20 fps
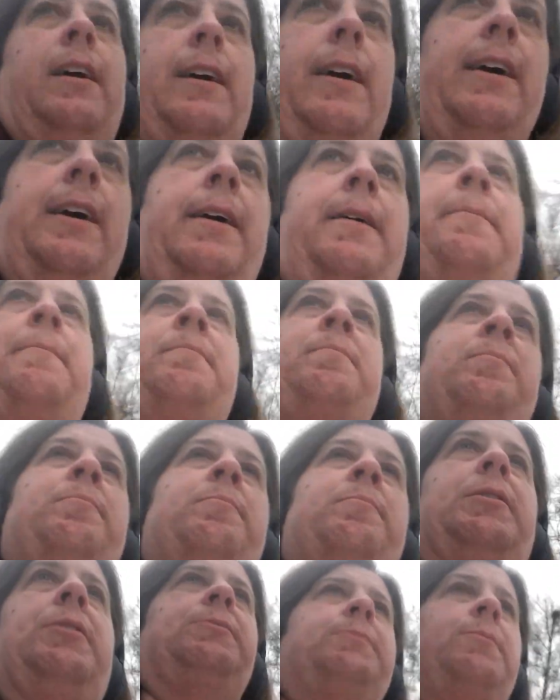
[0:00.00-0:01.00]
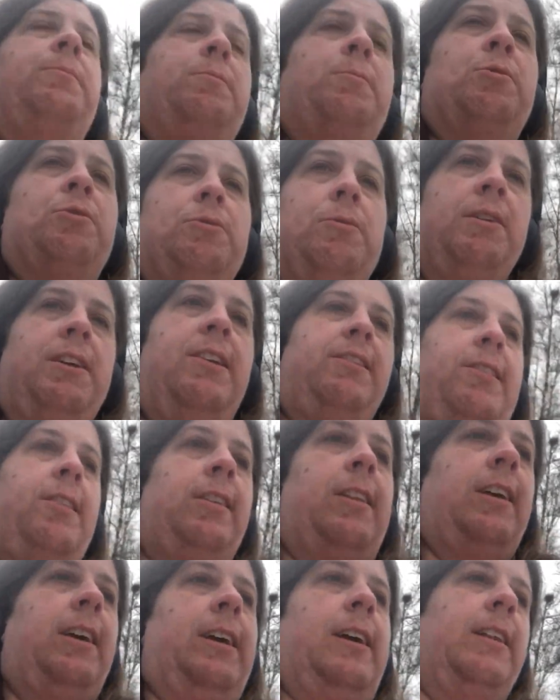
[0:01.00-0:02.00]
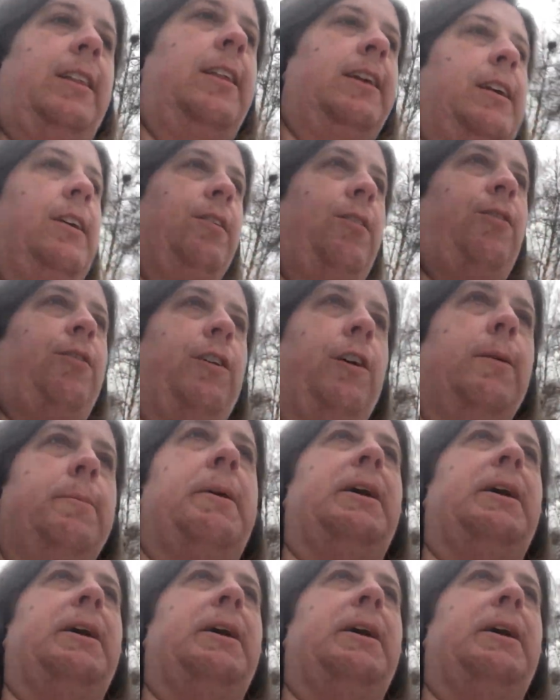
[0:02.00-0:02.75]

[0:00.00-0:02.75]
Um, but more recently, I think as far